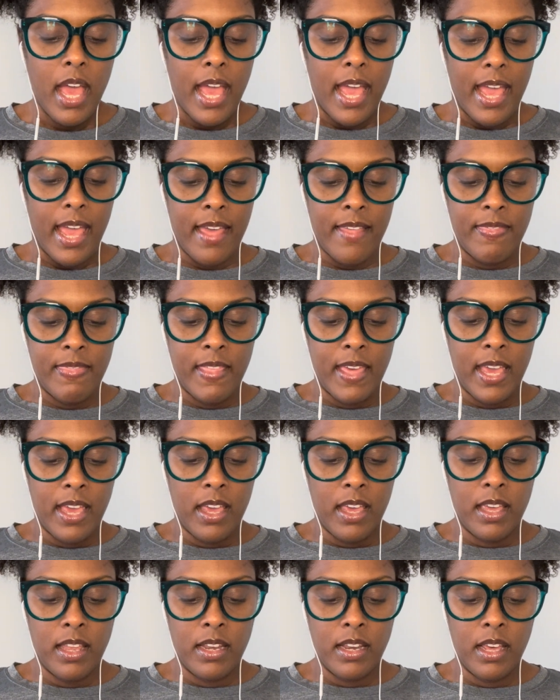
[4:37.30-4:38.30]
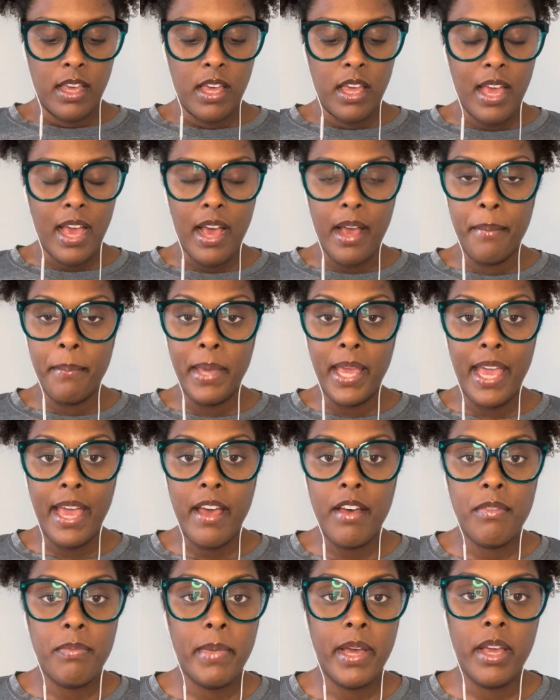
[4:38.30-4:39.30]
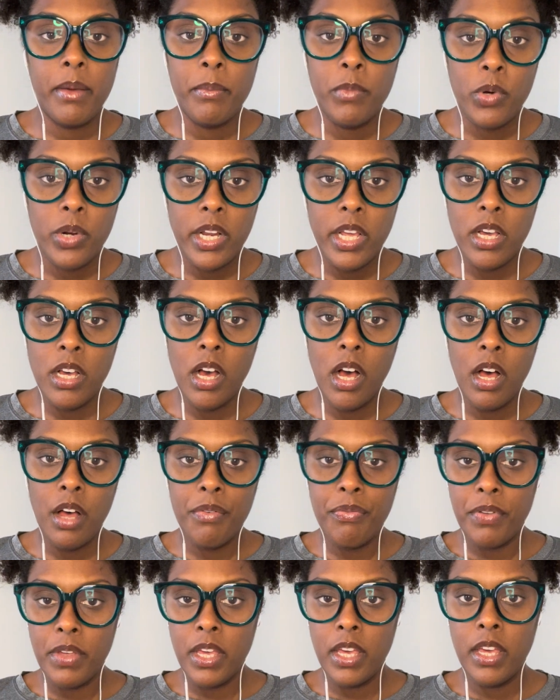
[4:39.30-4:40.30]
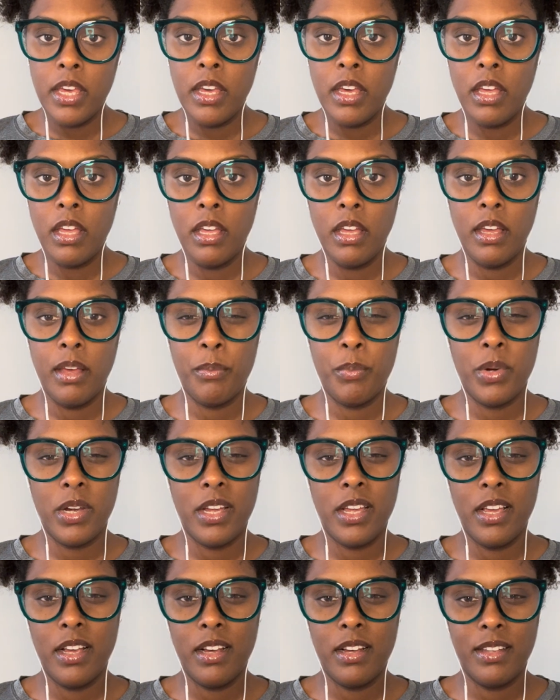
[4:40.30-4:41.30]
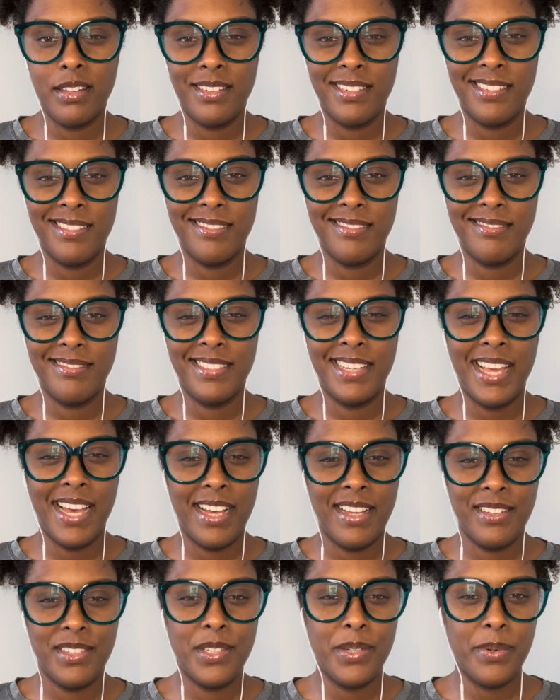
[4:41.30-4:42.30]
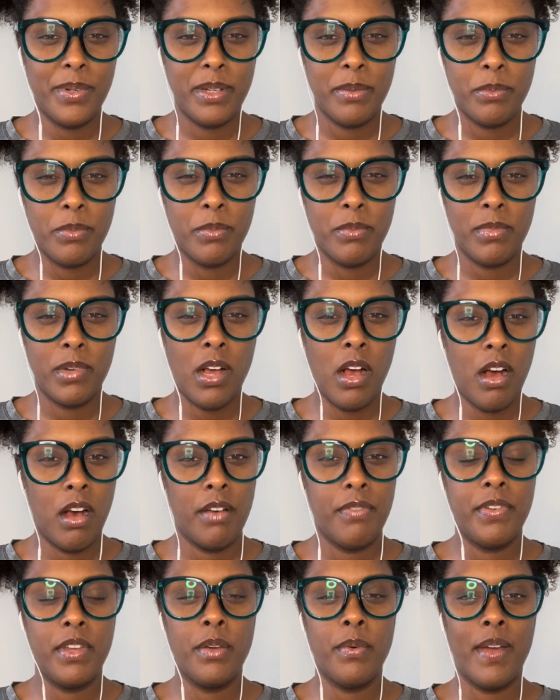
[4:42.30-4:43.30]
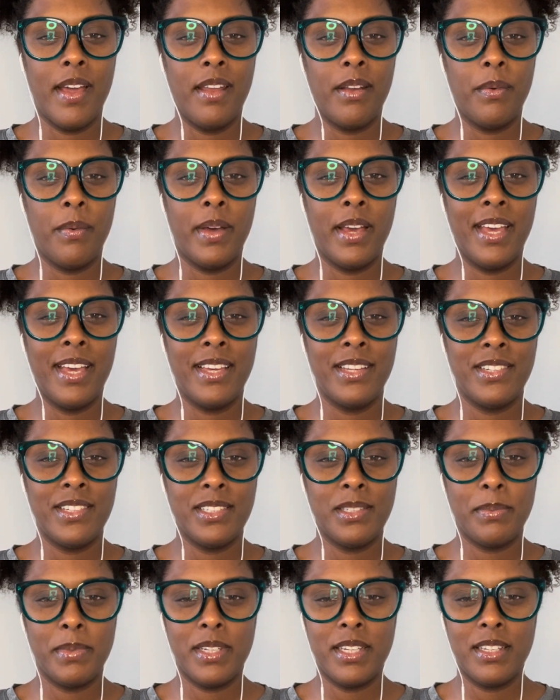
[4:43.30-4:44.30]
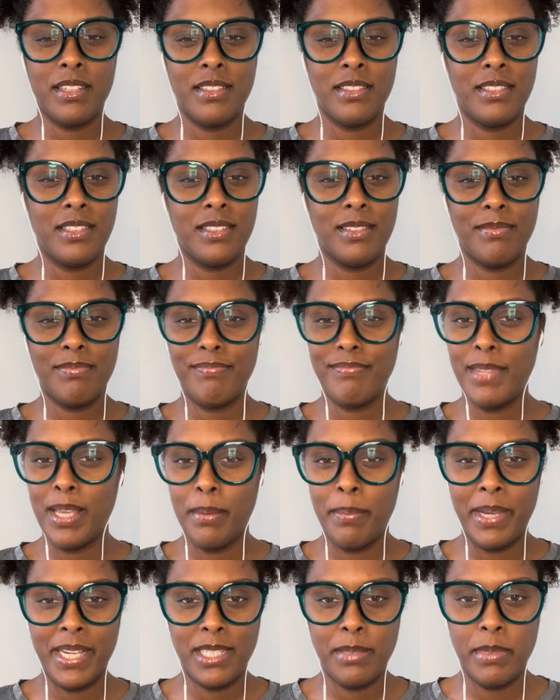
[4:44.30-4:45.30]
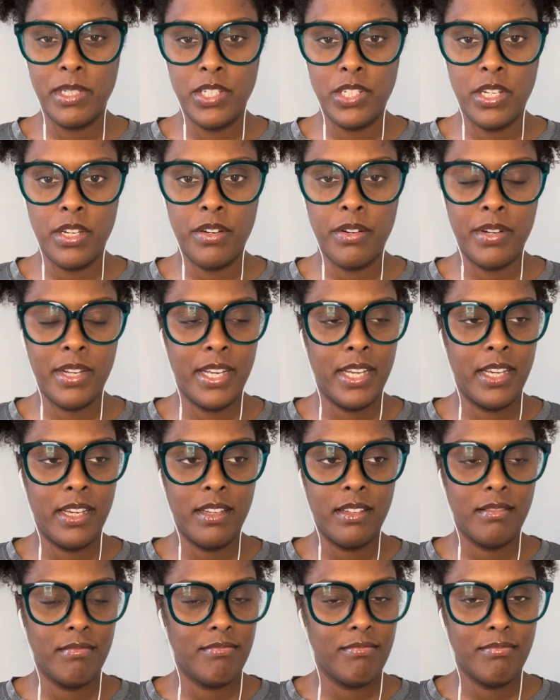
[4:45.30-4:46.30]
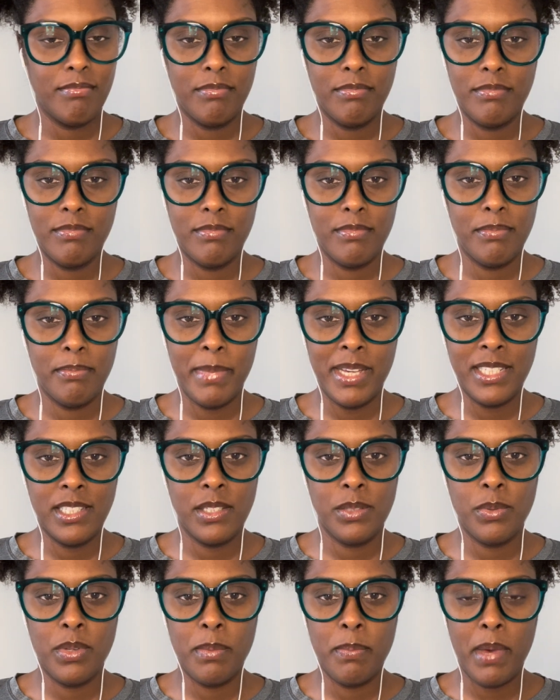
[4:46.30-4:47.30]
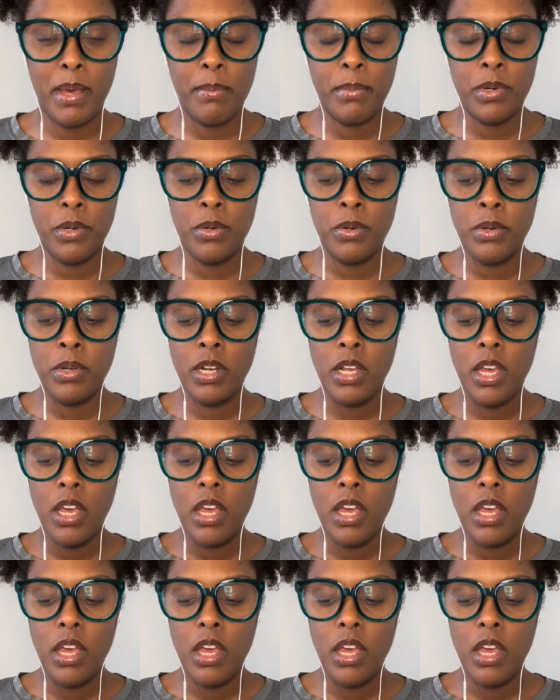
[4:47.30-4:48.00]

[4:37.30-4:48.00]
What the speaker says: and then I may have my morning coffee. I'm working on not doing coffee right away just because it makes me jittery and messes with my mood.